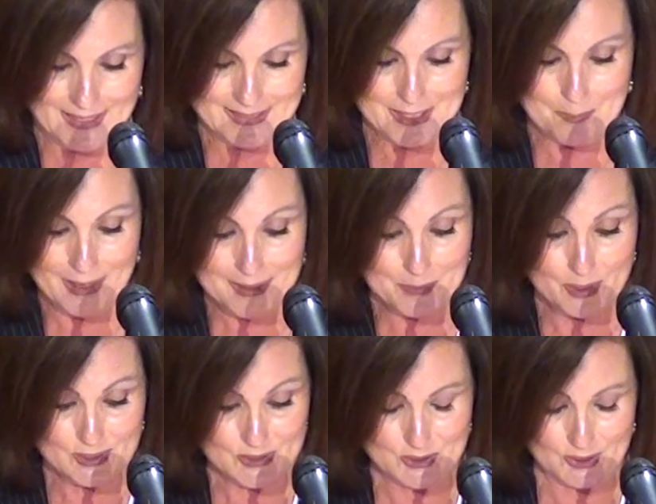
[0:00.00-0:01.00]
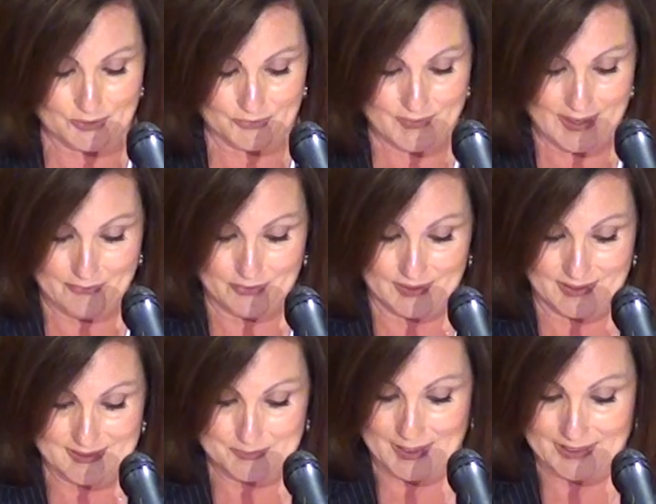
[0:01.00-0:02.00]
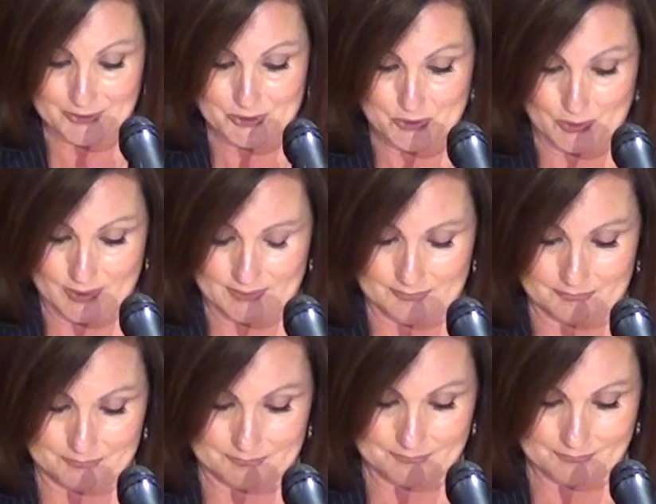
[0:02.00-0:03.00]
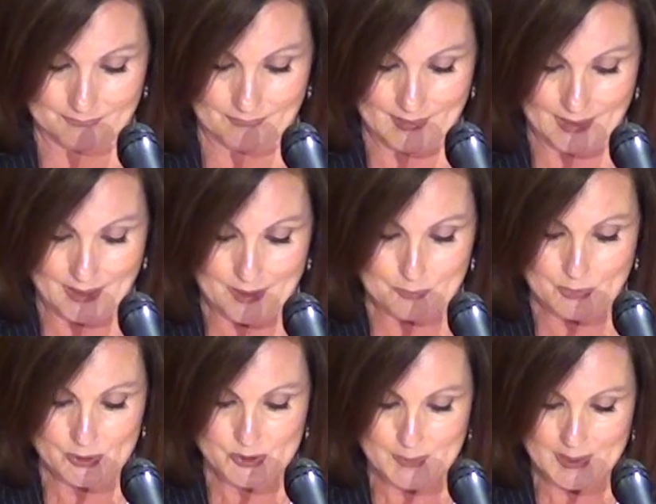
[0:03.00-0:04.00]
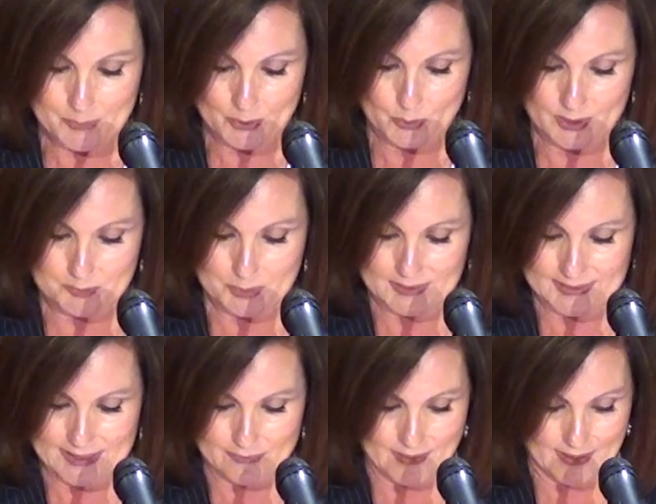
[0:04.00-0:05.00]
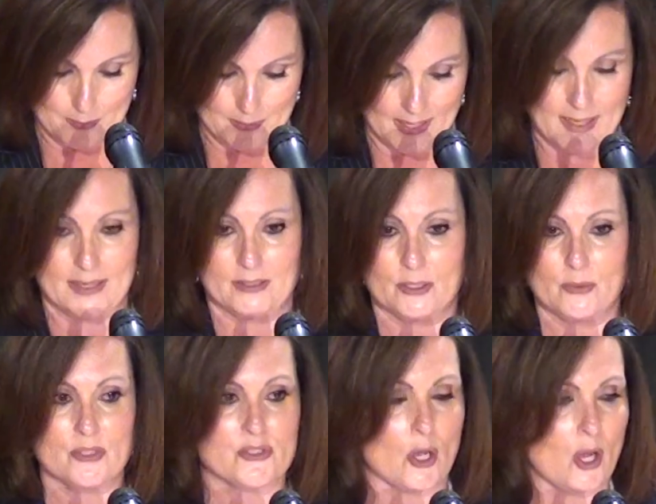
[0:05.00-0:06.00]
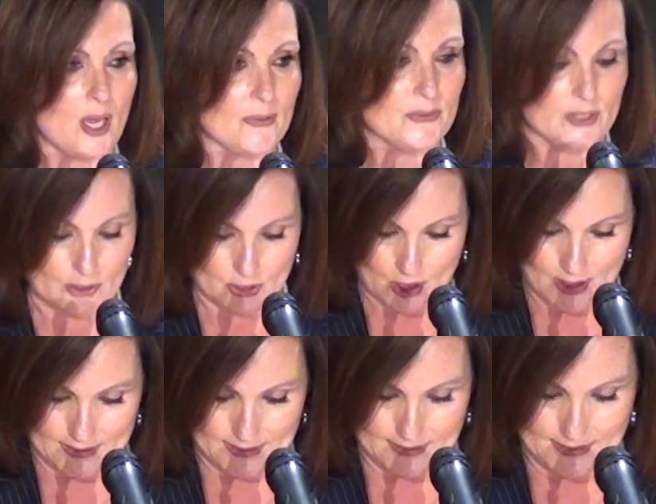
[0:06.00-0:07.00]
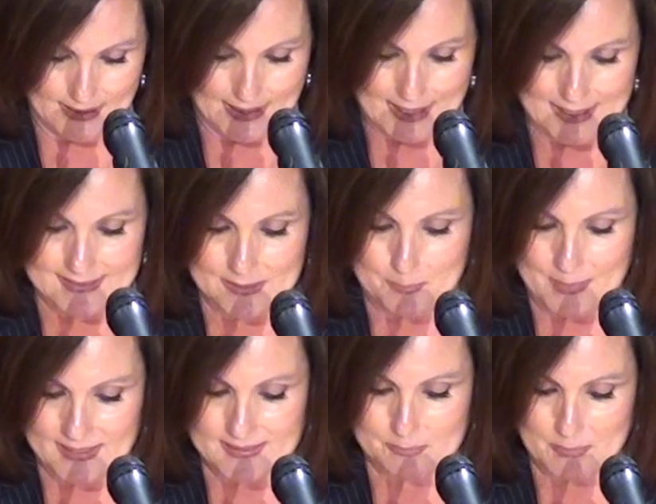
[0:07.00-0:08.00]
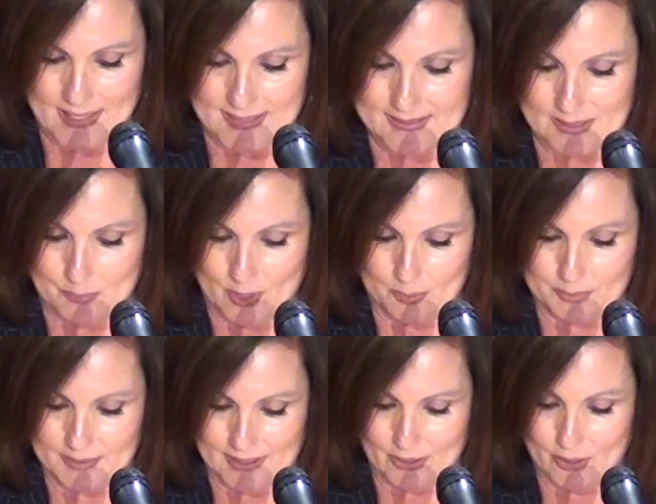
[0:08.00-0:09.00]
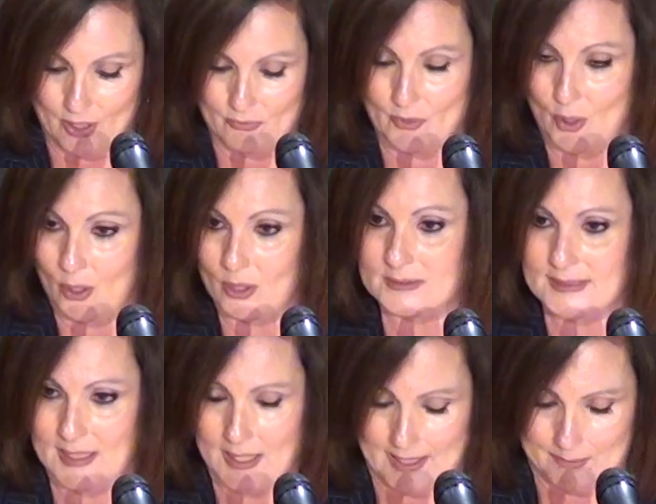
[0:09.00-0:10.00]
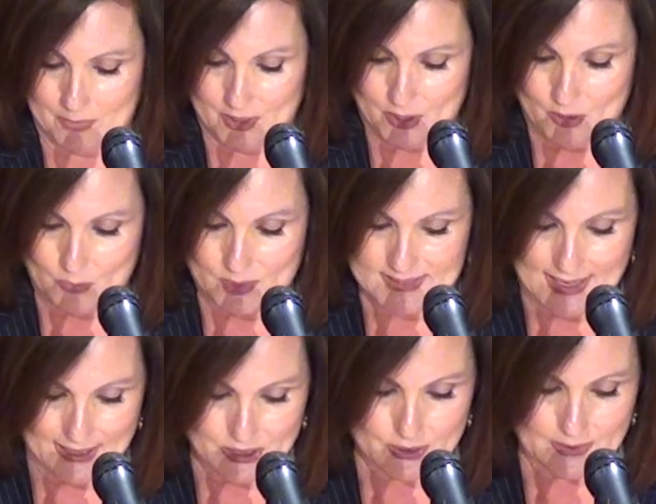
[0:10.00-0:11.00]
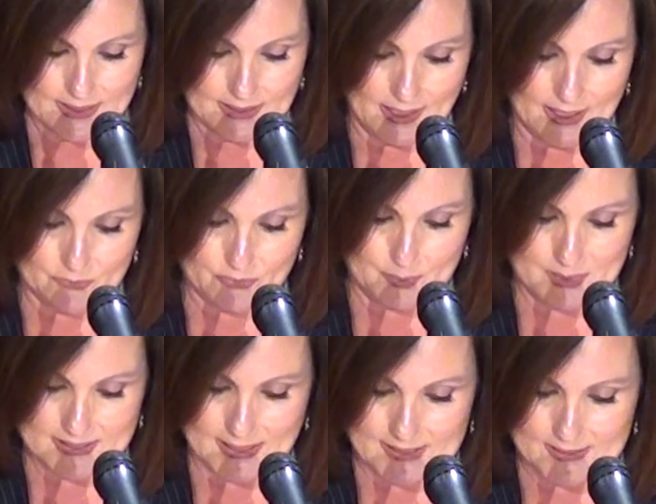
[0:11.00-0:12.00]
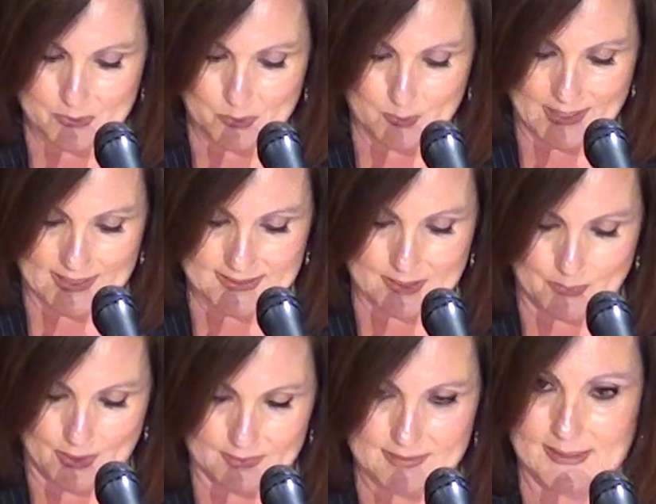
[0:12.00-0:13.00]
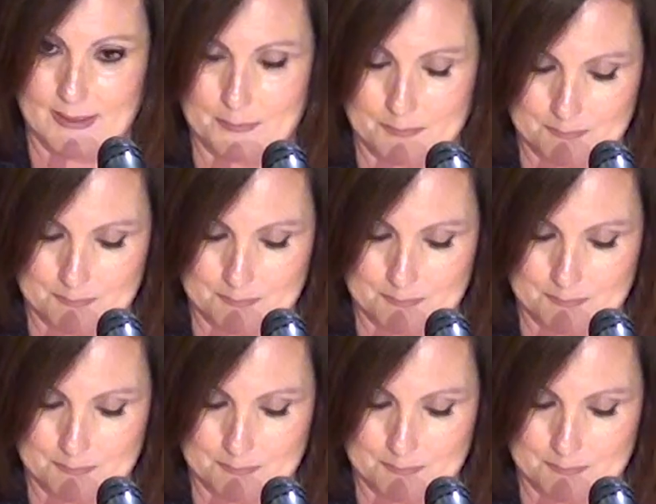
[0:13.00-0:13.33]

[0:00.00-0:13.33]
Now, my personal favorite is Michael Jordan. Most people wouldn't believe that a man who is often lauded as the best basketball player of all time was actually cut from his high school basketball team.